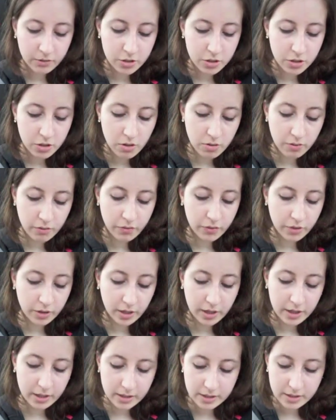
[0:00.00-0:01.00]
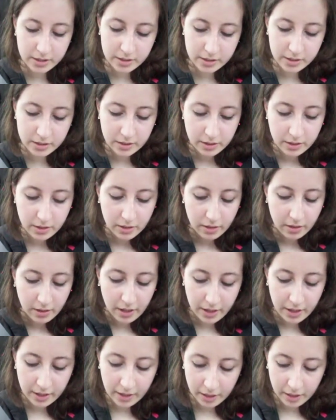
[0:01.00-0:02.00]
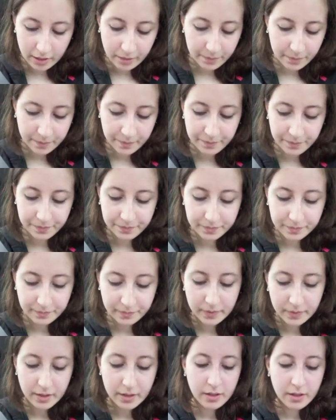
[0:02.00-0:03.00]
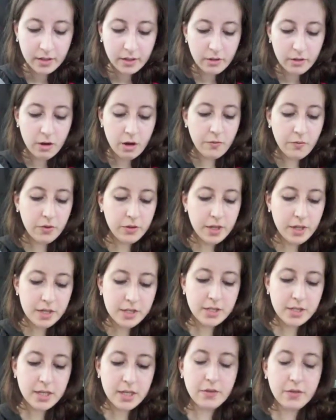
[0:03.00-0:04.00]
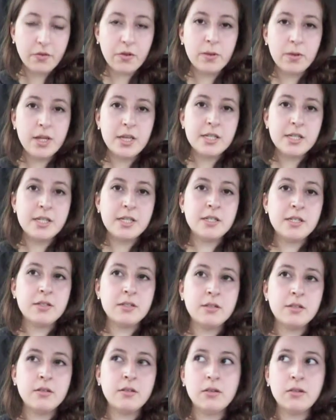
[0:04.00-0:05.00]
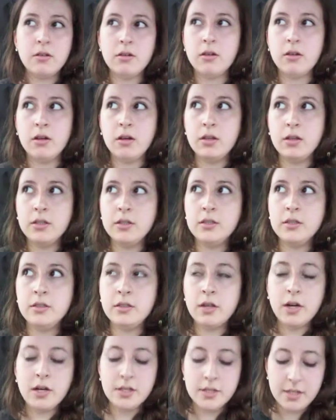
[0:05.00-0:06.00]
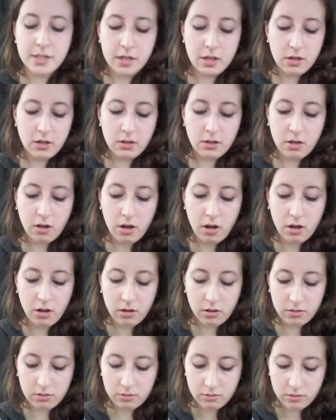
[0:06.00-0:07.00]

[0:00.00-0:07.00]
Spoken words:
to show you guys right now. Well, for this, like, from this yard sale haul,